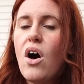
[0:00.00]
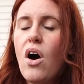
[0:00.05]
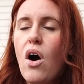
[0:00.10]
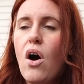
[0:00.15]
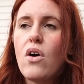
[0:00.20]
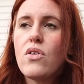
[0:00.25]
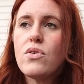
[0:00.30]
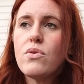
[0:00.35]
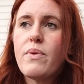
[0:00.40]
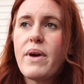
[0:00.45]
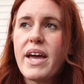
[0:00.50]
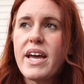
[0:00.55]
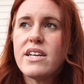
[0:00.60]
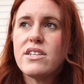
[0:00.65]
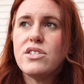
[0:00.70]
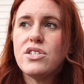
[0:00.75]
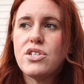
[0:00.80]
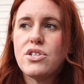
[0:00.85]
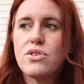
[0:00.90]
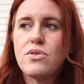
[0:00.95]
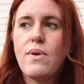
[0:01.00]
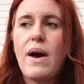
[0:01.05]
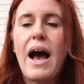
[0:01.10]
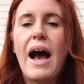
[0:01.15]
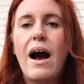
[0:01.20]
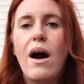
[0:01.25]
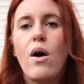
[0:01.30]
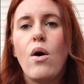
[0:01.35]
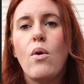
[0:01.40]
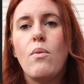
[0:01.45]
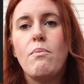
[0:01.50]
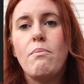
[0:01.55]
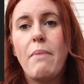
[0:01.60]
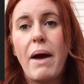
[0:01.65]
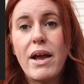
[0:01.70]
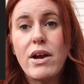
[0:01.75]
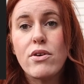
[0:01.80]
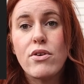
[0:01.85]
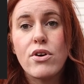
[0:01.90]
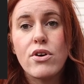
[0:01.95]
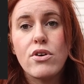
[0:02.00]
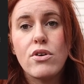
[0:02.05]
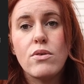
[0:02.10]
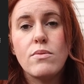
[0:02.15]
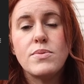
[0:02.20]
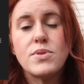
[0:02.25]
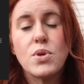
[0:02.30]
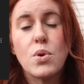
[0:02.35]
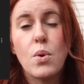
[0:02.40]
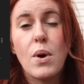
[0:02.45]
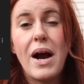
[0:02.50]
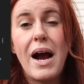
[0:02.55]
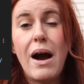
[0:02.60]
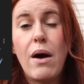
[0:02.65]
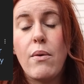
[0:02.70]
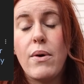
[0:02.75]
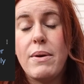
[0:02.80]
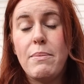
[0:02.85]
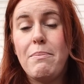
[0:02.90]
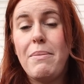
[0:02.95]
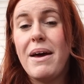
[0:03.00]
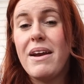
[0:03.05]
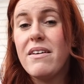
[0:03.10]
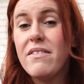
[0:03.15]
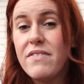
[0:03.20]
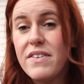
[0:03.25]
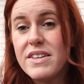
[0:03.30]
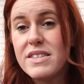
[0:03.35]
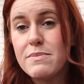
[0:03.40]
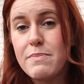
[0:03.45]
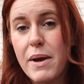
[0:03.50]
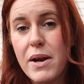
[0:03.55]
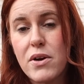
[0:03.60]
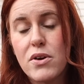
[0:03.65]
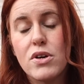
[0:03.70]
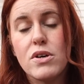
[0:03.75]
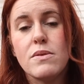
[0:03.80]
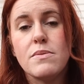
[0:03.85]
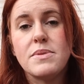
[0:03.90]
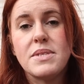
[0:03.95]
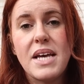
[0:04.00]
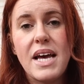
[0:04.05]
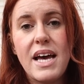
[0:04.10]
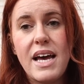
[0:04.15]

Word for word: all the way to how microbes or how it benefits microbes